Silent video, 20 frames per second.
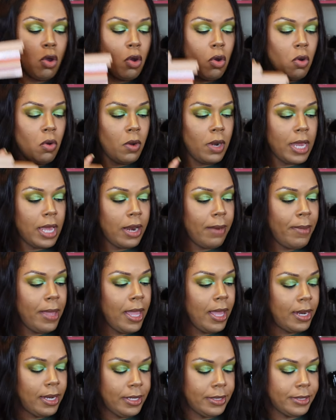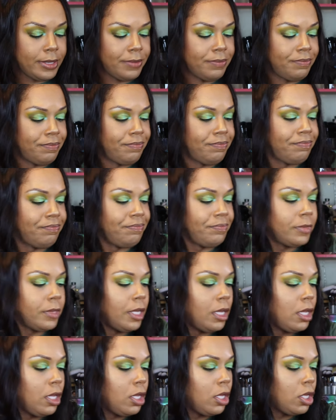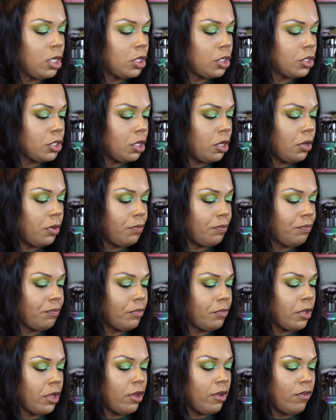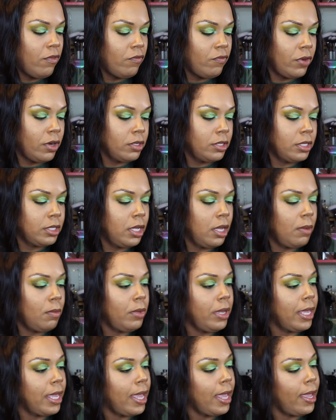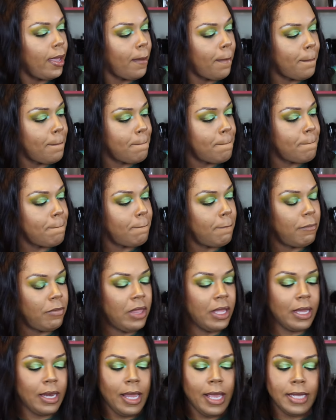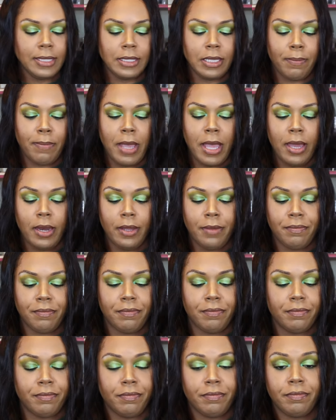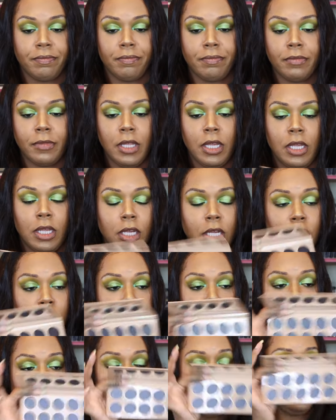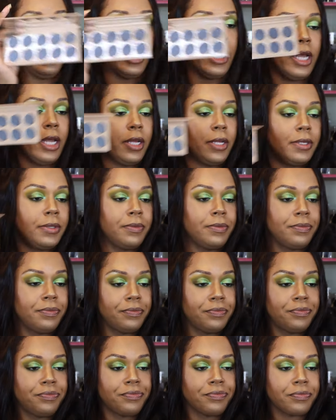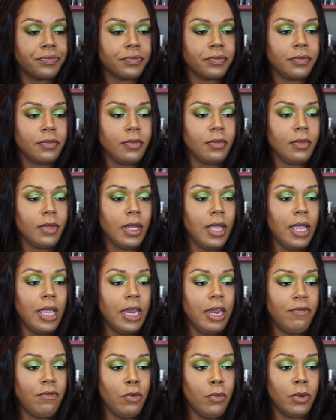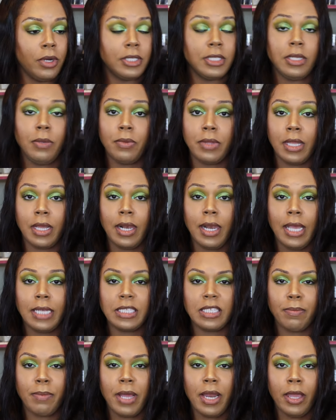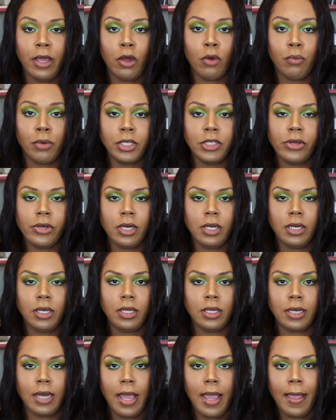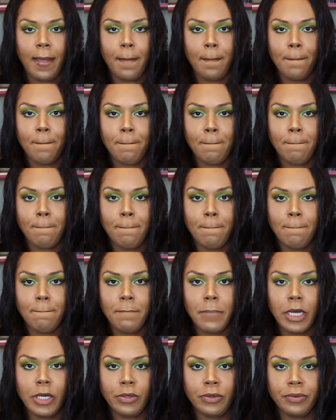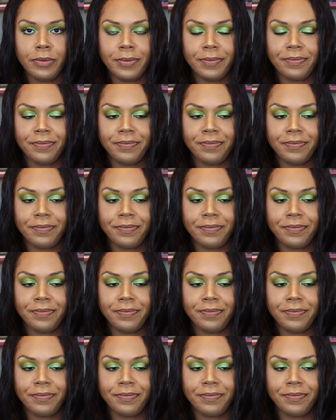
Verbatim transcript: Whole lot of pallets. So, first up we got the classic palette. She gone. And if you want to see what the classic palette originally looked like, boom.